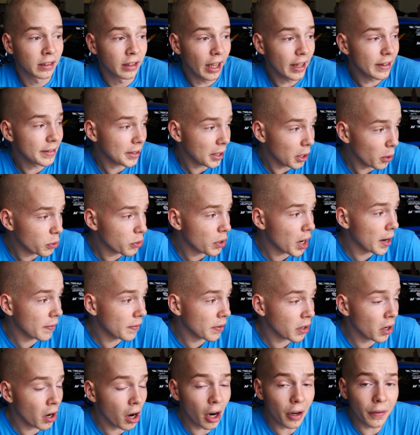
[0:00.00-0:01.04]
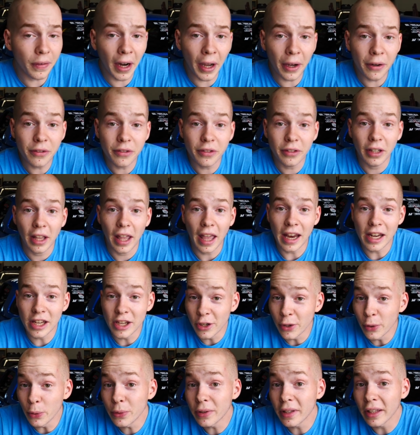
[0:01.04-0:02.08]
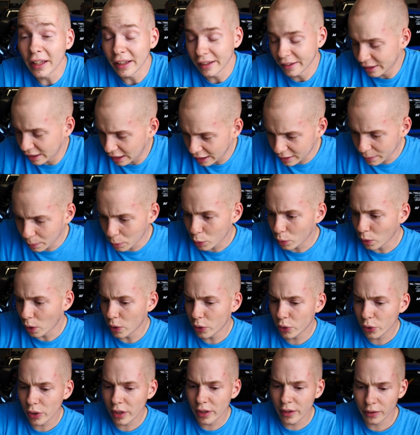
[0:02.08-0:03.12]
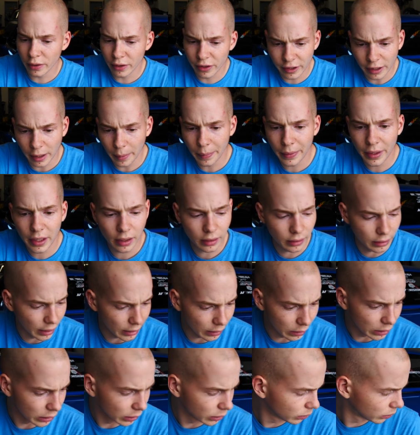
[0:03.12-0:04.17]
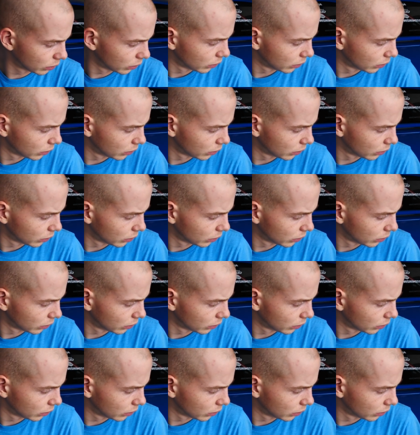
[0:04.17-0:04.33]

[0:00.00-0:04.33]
Let's go drive the car around and use it. Get some groceries or something, I don't know.